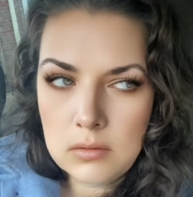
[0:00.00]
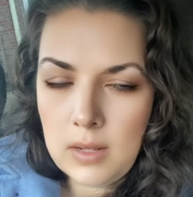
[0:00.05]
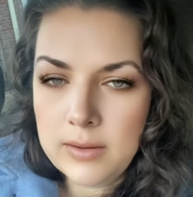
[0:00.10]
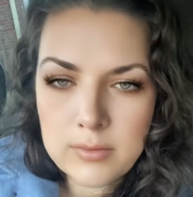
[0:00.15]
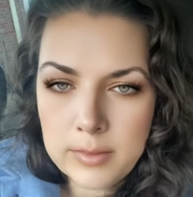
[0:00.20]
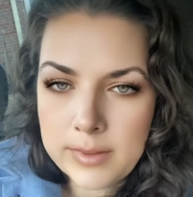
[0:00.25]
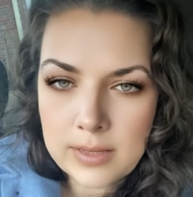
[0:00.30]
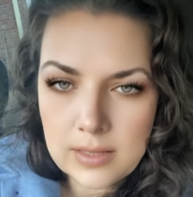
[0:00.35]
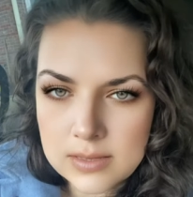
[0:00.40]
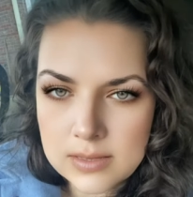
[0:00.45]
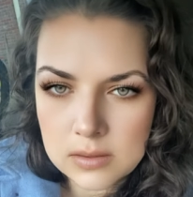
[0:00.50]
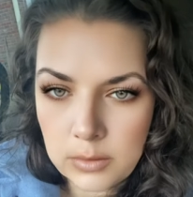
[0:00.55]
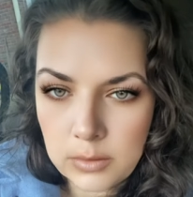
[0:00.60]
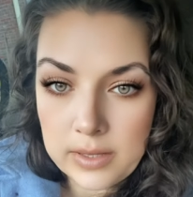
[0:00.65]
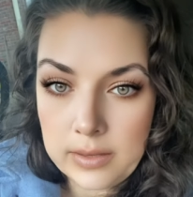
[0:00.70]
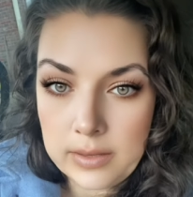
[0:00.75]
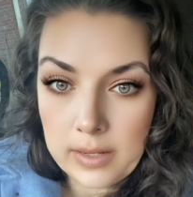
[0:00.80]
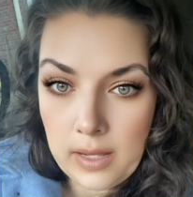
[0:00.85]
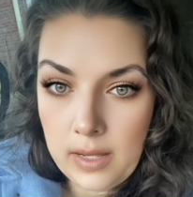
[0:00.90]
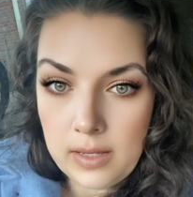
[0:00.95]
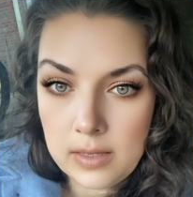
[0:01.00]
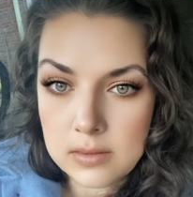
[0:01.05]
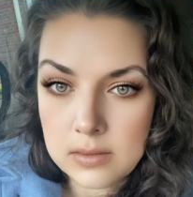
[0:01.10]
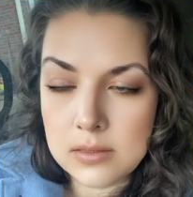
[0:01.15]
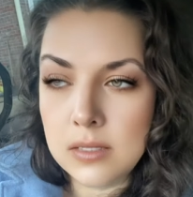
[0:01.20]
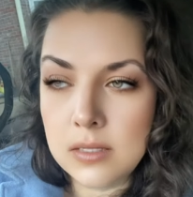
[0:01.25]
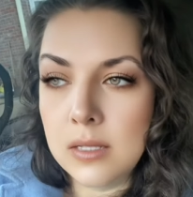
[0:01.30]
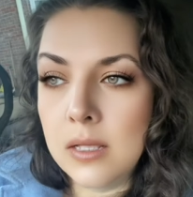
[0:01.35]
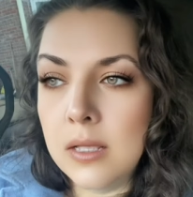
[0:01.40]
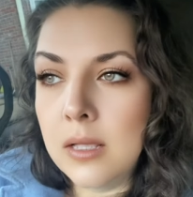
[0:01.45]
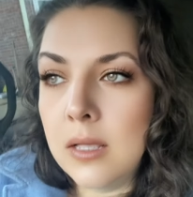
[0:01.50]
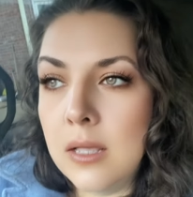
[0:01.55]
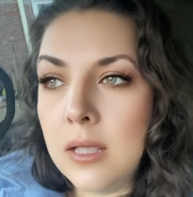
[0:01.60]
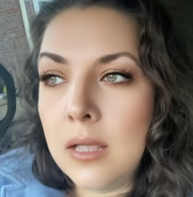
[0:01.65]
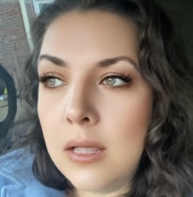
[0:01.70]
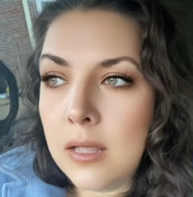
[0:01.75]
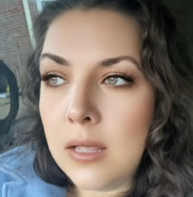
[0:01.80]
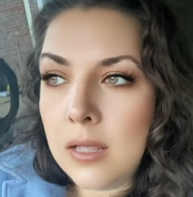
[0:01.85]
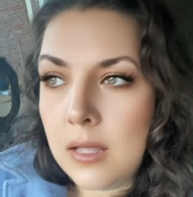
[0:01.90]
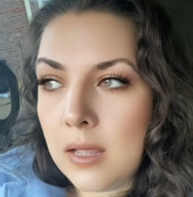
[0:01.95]
everybody likes to win, I guess.
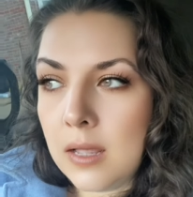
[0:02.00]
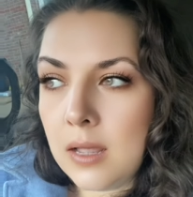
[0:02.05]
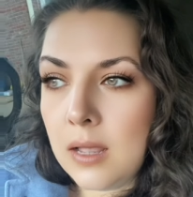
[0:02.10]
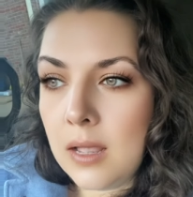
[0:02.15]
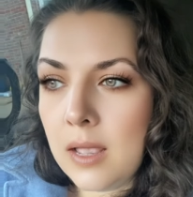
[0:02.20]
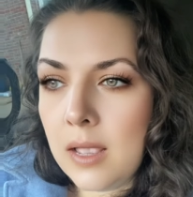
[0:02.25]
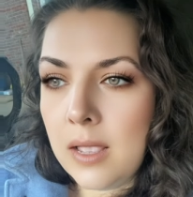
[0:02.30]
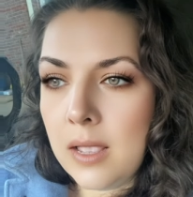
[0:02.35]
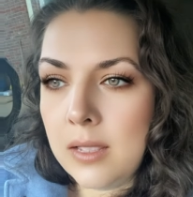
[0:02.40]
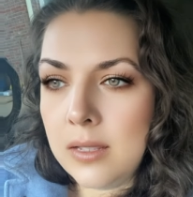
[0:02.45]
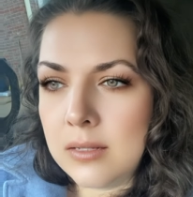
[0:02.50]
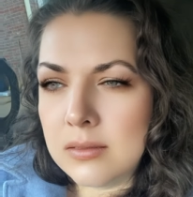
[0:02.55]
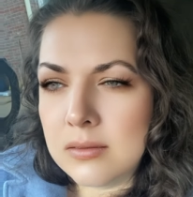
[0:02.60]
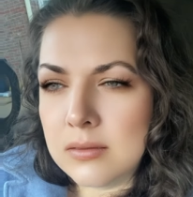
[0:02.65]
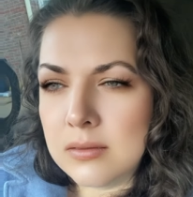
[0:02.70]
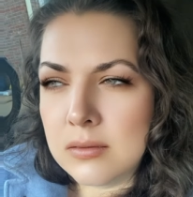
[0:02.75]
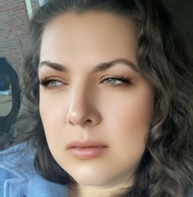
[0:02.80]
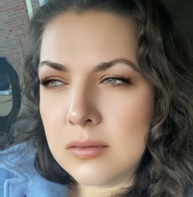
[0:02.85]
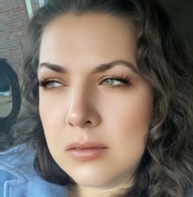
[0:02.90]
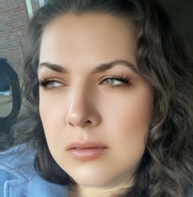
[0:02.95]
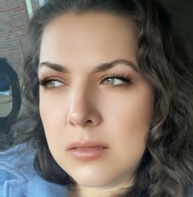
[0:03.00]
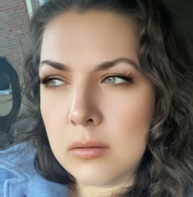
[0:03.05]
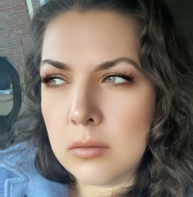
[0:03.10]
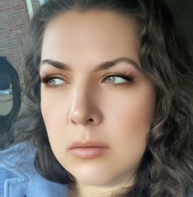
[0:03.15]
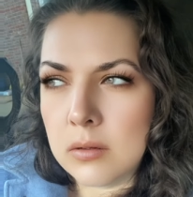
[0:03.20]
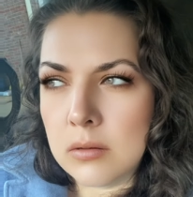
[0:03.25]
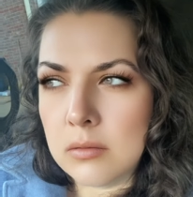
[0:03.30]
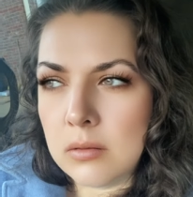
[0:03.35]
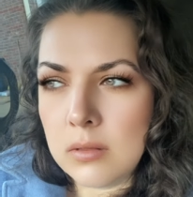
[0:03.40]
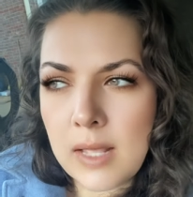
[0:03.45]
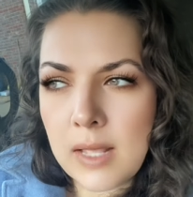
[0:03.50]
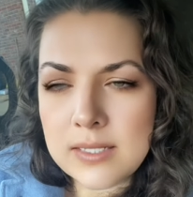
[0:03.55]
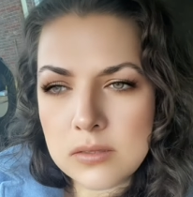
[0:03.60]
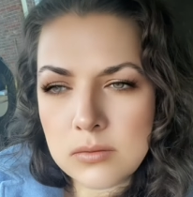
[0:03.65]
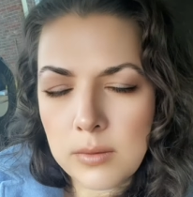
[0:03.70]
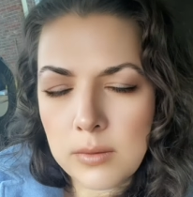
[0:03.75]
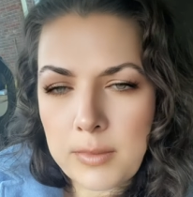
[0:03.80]
And there were less